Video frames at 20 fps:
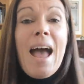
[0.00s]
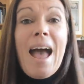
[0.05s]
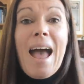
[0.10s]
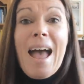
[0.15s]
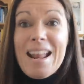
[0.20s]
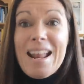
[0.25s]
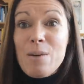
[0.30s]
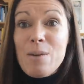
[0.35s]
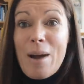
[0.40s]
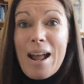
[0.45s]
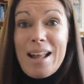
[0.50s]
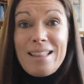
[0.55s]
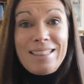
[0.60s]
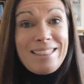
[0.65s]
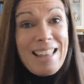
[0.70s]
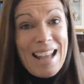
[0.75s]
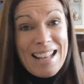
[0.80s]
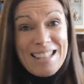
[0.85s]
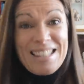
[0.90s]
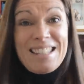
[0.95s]
Anyway,
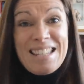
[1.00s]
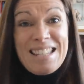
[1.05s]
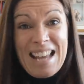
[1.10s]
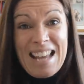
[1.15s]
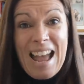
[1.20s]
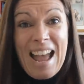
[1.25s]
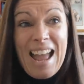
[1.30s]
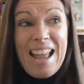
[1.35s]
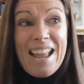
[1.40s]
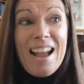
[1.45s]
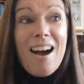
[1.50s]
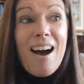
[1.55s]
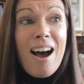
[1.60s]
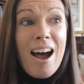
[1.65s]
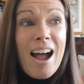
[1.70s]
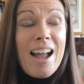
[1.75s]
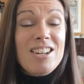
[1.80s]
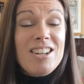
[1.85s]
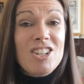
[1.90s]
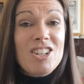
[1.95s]
that's today.
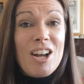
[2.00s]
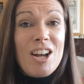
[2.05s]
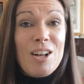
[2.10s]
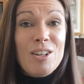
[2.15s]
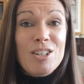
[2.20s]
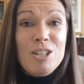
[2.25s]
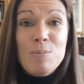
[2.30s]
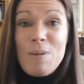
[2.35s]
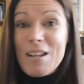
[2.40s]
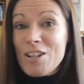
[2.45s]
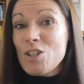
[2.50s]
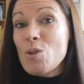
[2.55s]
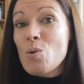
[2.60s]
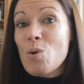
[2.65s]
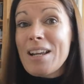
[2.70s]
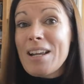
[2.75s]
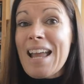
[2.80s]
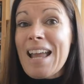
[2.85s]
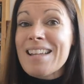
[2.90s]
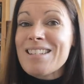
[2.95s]
I shall speak to you
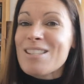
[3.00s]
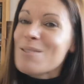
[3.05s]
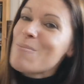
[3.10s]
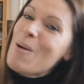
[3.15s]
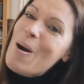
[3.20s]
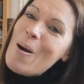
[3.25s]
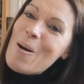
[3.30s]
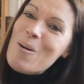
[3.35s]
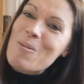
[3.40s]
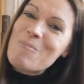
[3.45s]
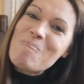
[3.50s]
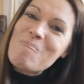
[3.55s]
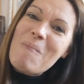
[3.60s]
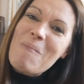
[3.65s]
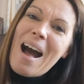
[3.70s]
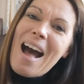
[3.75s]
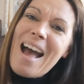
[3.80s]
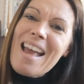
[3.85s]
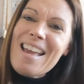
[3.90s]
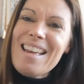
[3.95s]
all again tomorrow.
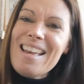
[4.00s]
Bye.